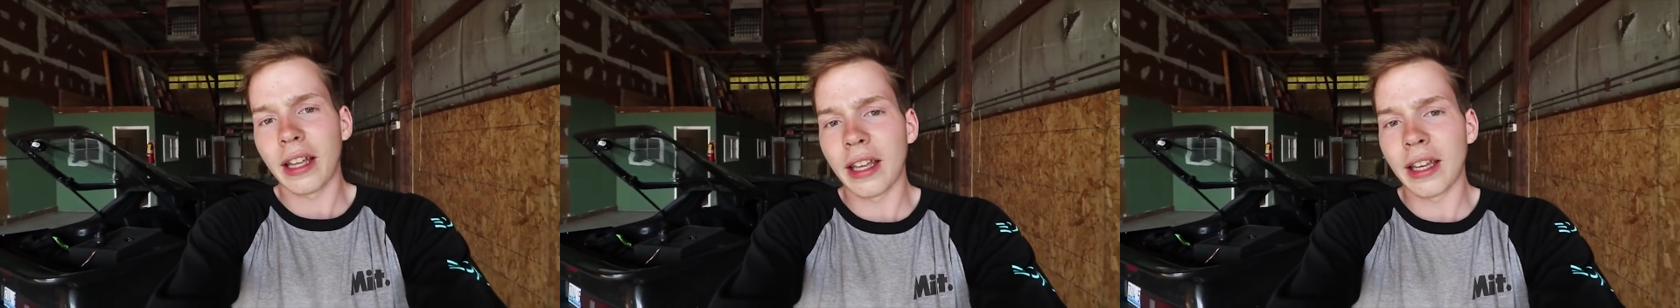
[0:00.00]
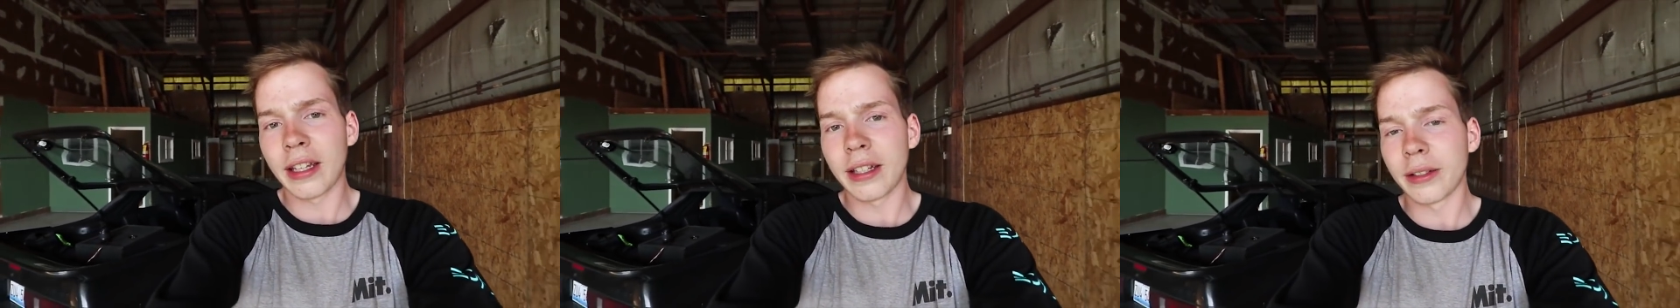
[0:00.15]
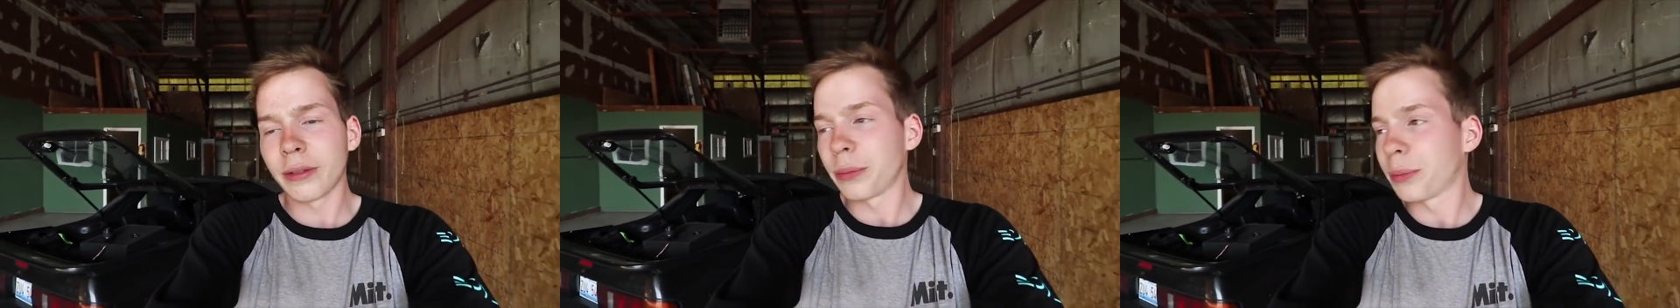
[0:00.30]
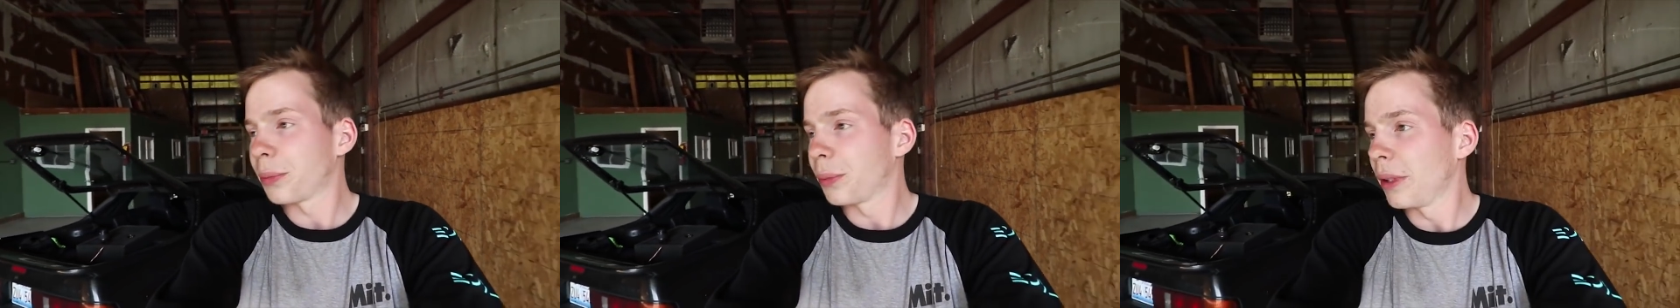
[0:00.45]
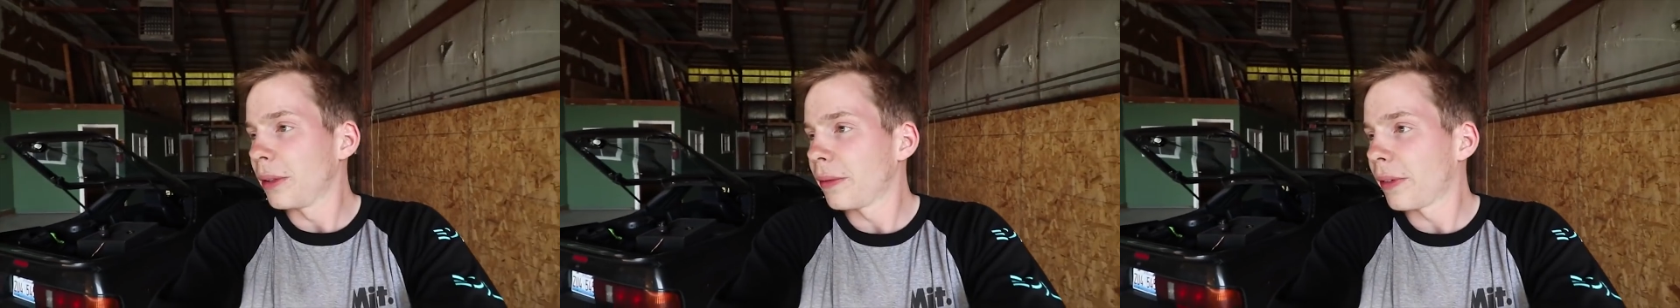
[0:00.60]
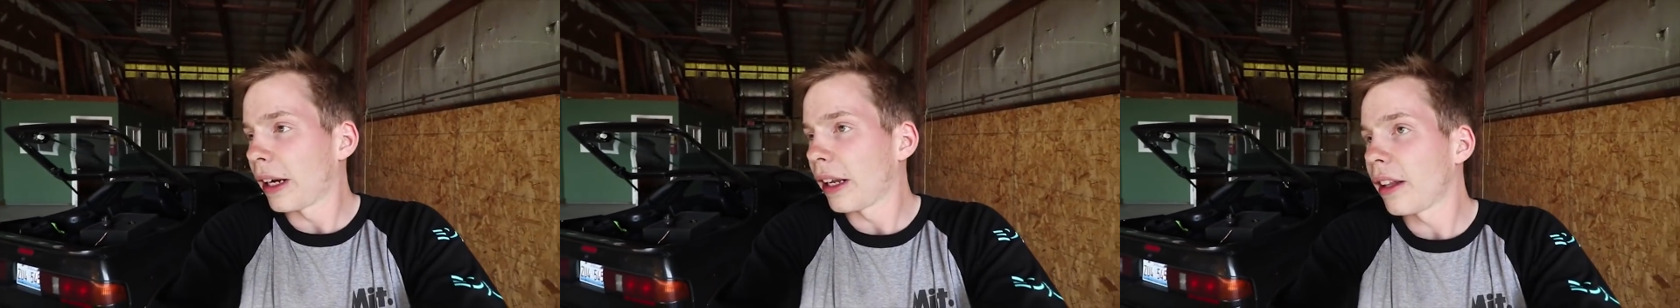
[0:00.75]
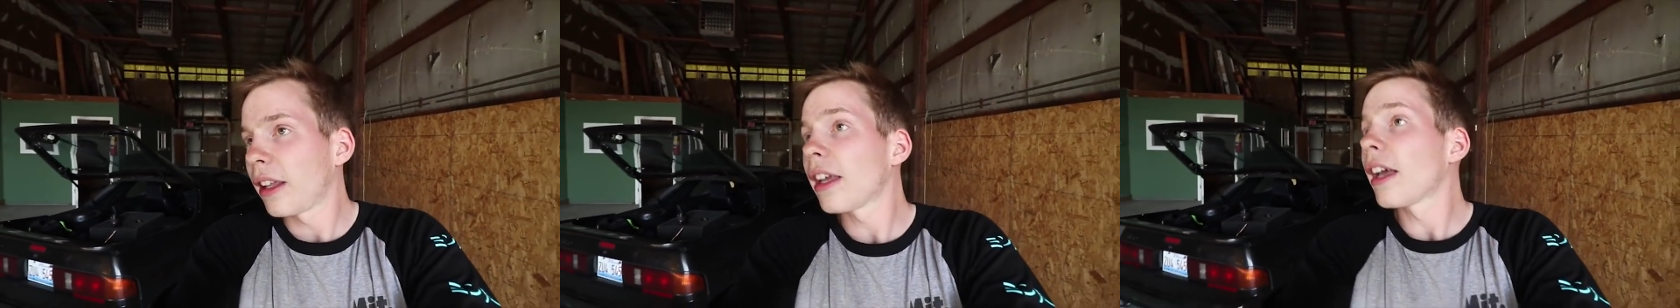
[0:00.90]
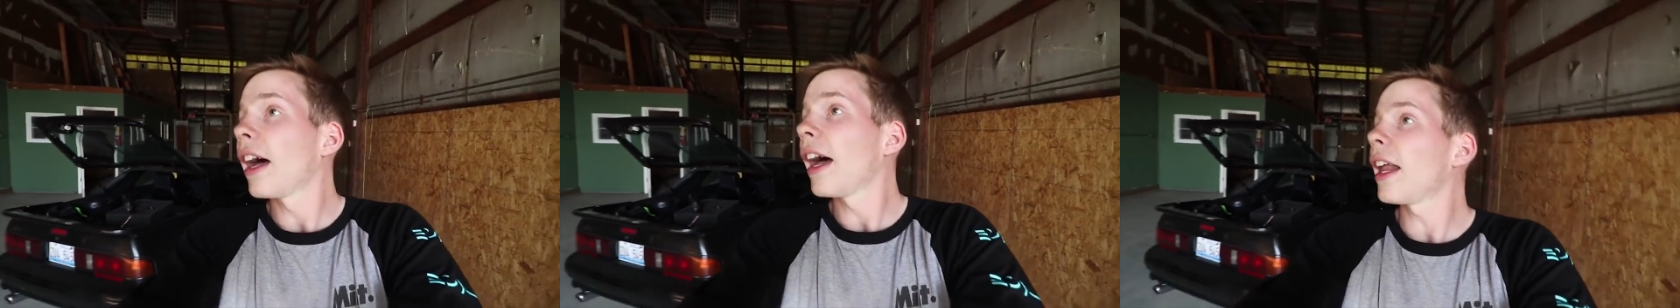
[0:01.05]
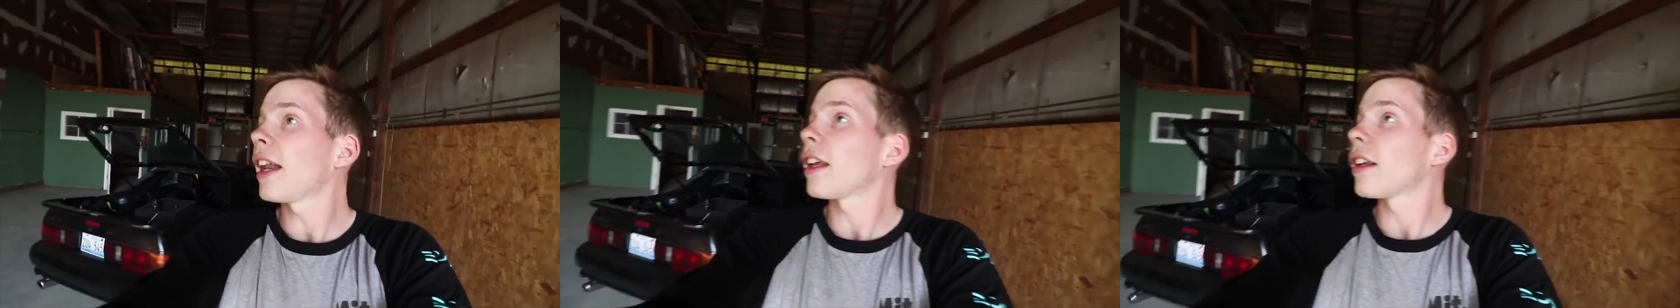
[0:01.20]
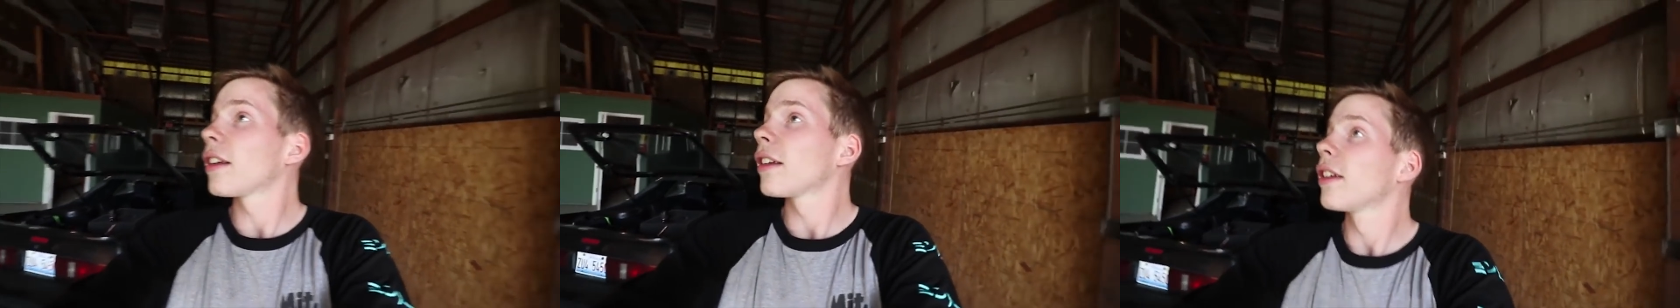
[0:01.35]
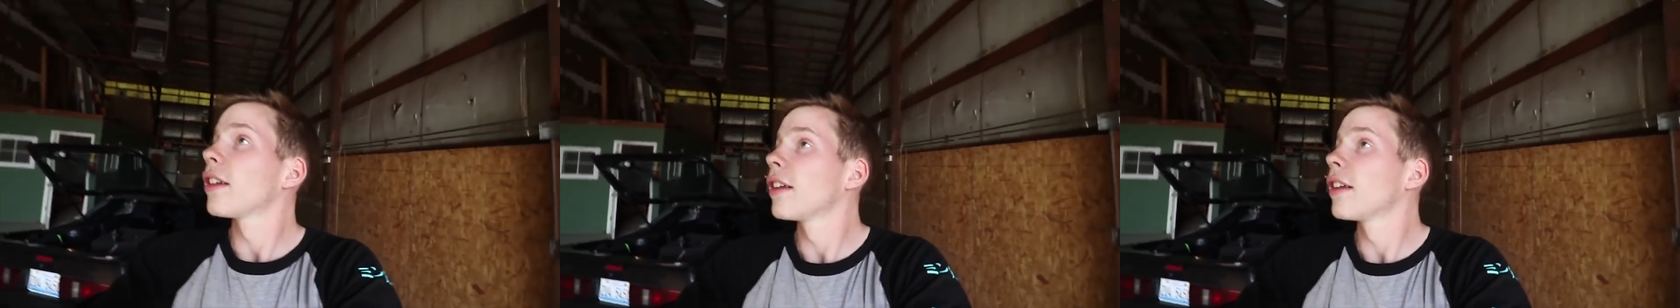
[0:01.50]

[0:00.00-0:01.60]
and we finally got it.